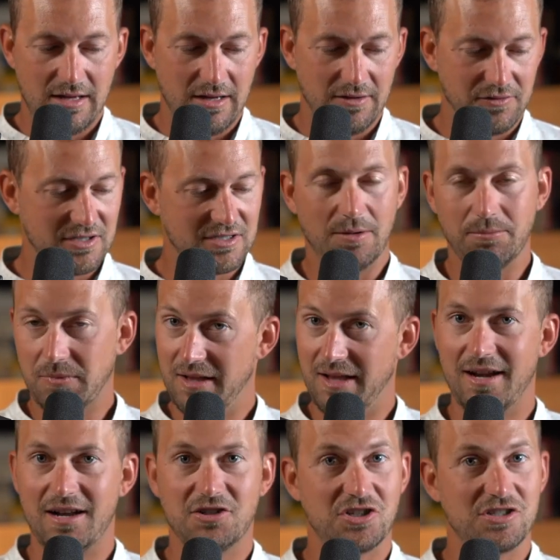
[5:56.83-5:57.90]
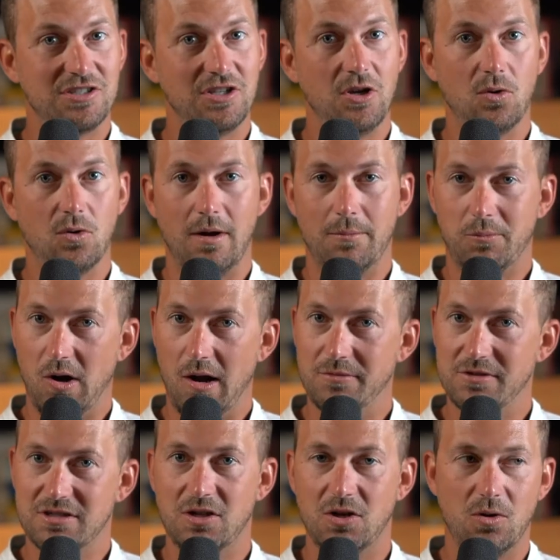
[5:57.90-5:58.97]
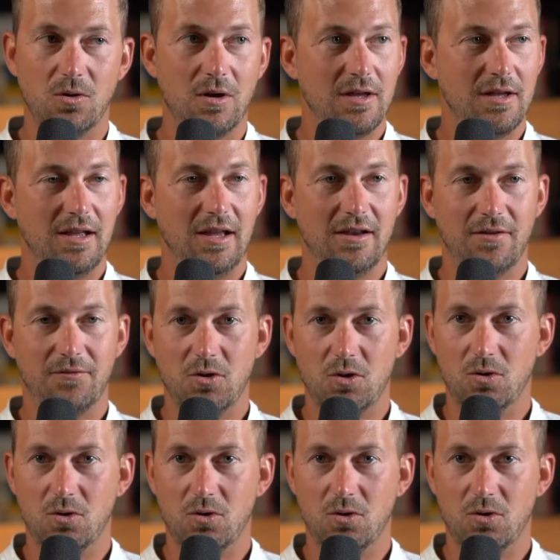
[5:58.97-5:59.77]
If there's something that interests you, I promise you, and if